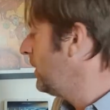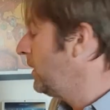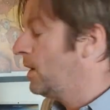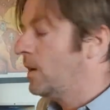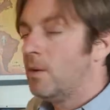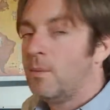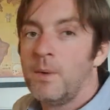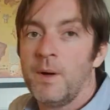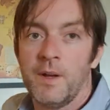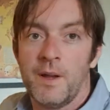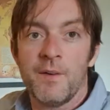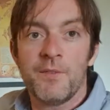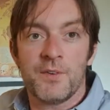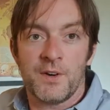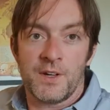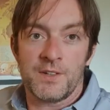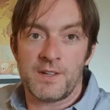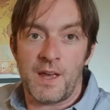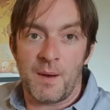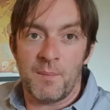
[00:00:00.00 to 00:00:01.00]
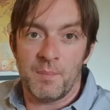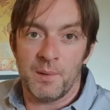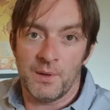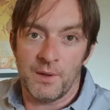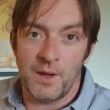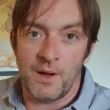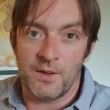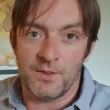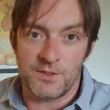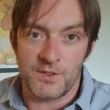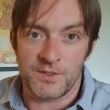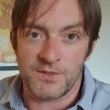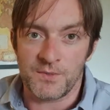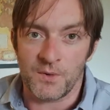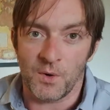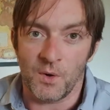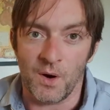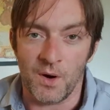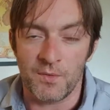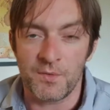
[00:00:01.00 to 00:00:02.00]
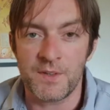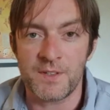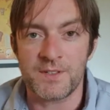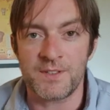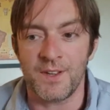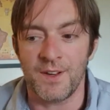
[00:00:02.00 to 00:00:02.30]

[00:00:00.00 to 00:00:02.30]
One other example that I just thought of is